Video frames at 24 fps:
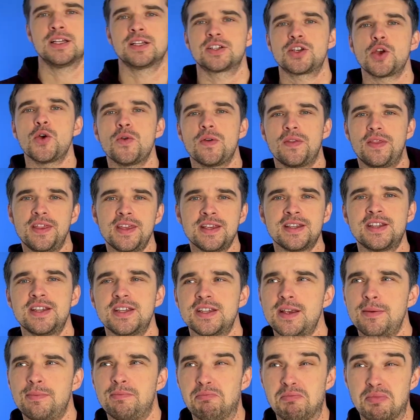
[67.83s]
So this is
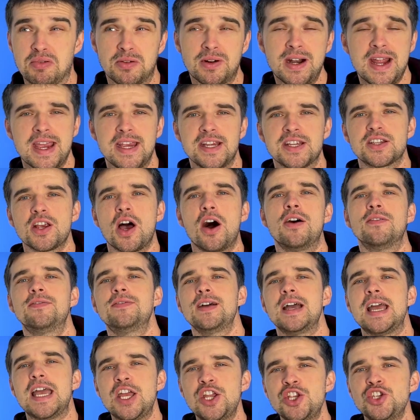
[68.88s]
a praise of
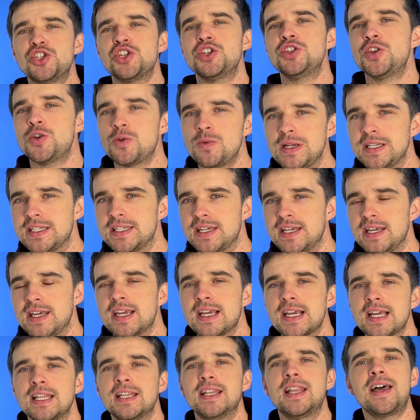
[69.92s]
ingenuity,
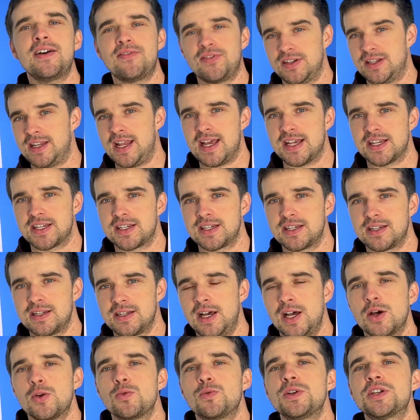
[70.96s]
cleverness,
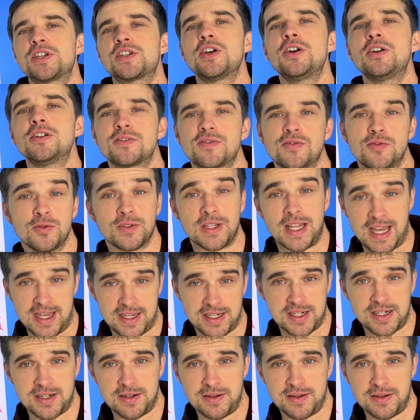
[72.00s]
resourcefulness.